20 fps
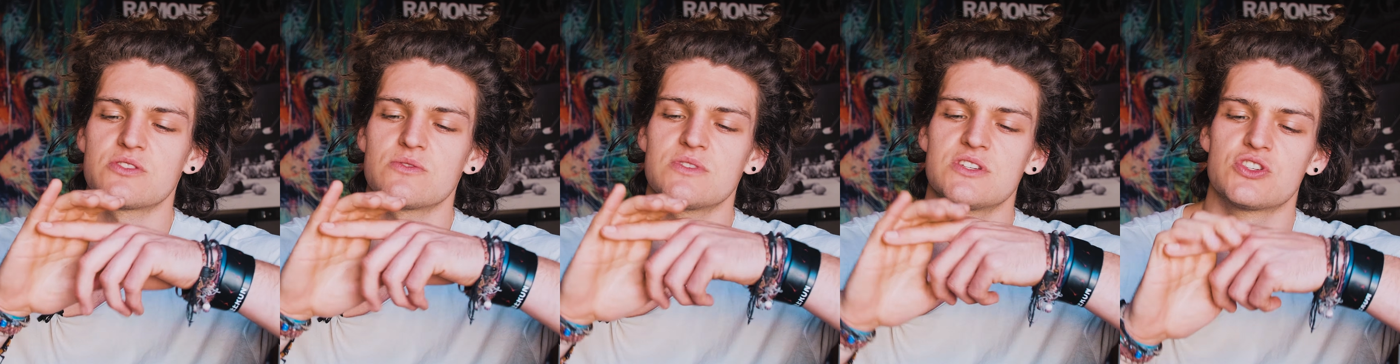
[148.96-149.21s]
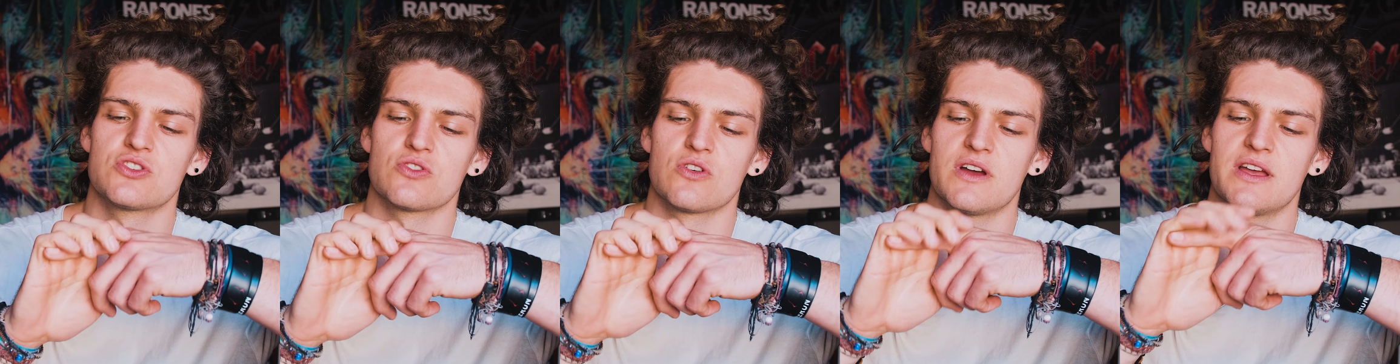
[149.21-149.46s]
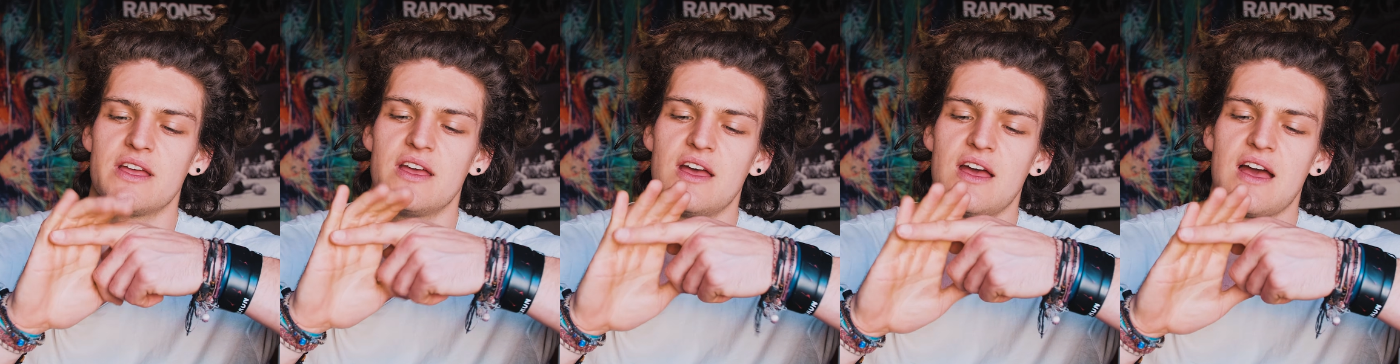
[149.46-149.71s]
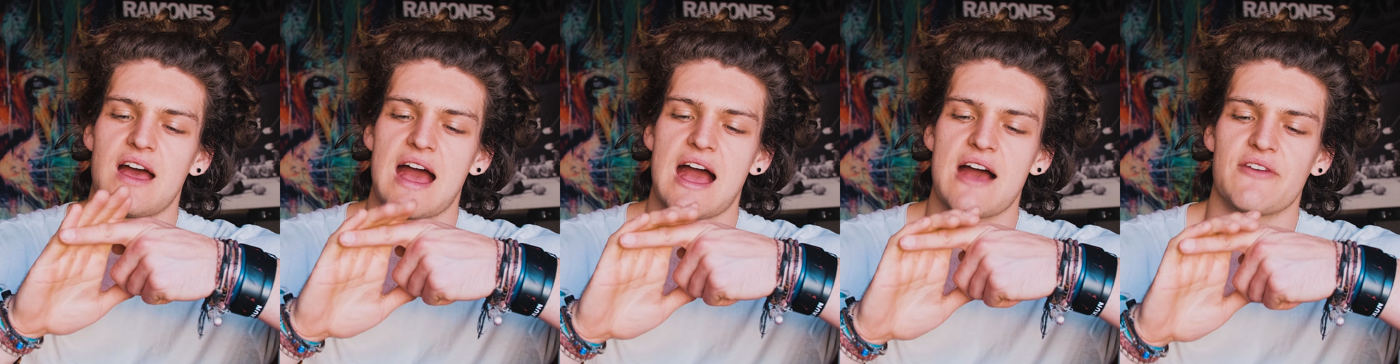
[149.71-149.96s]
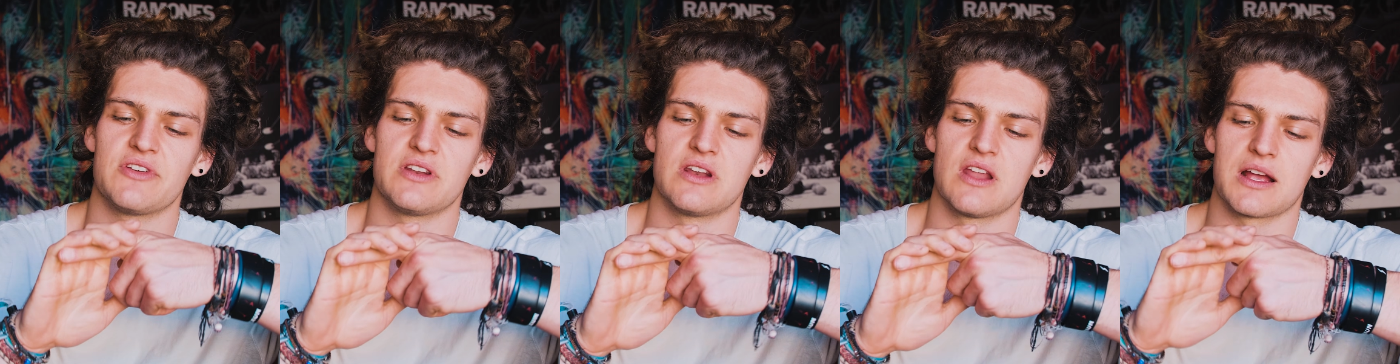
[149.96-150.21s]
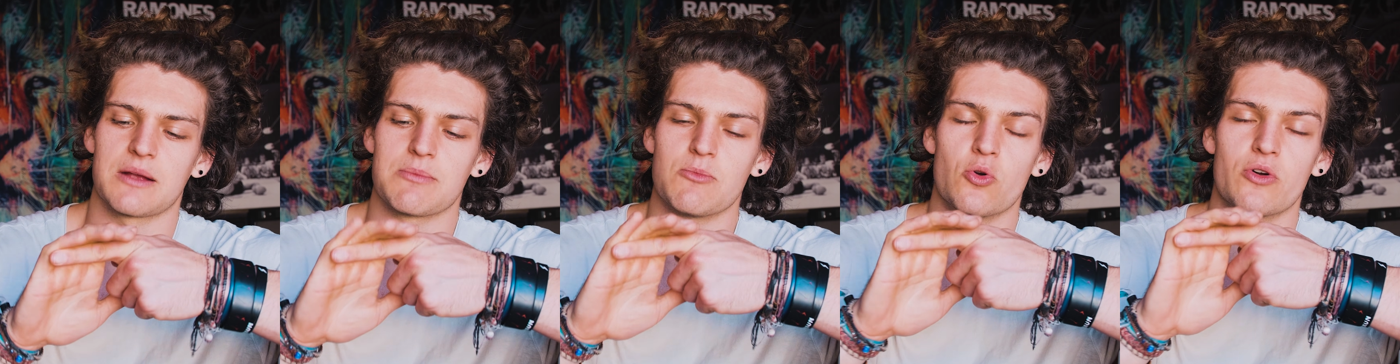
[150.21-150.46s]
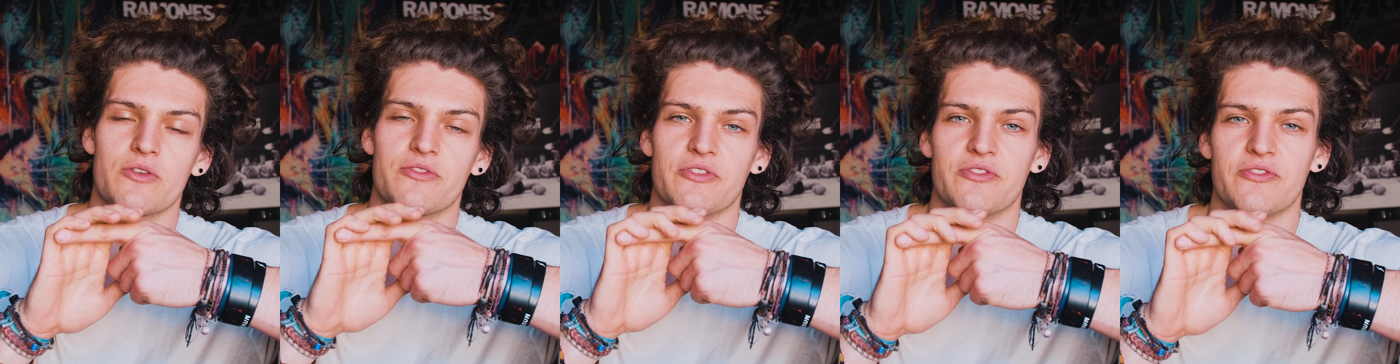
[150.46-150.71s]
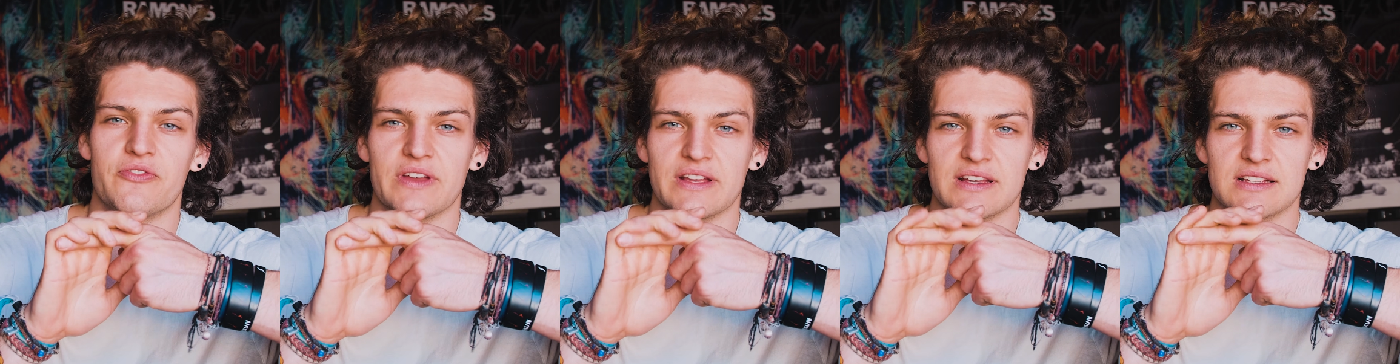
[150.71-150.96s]
to enjoy having like more of a
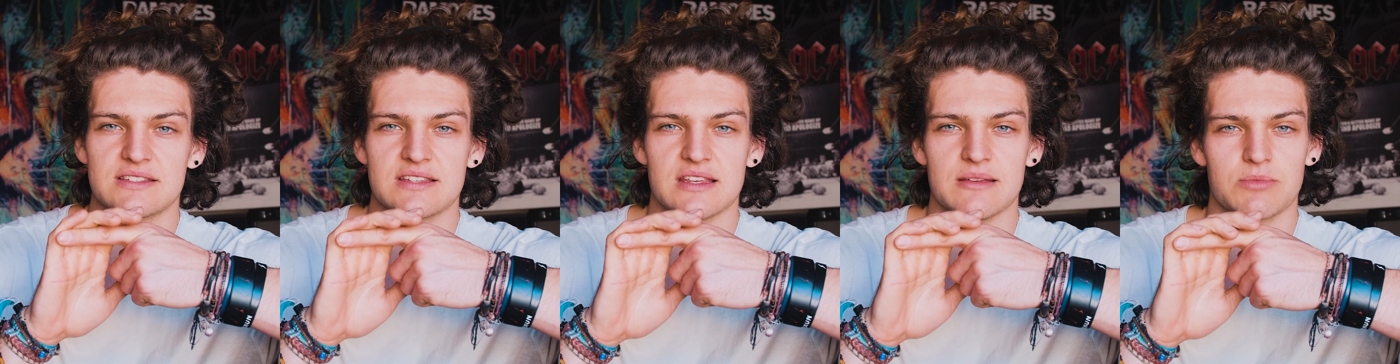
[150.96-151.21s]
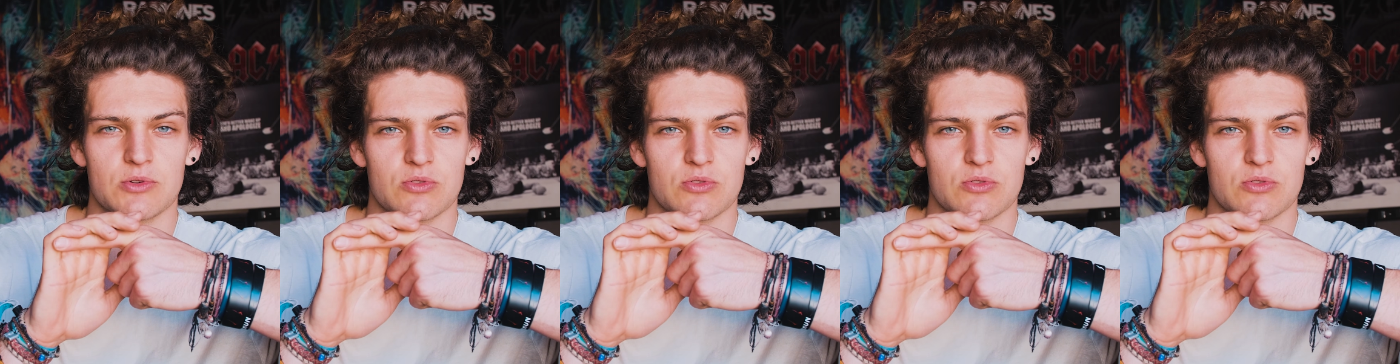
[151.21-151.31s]
fingertip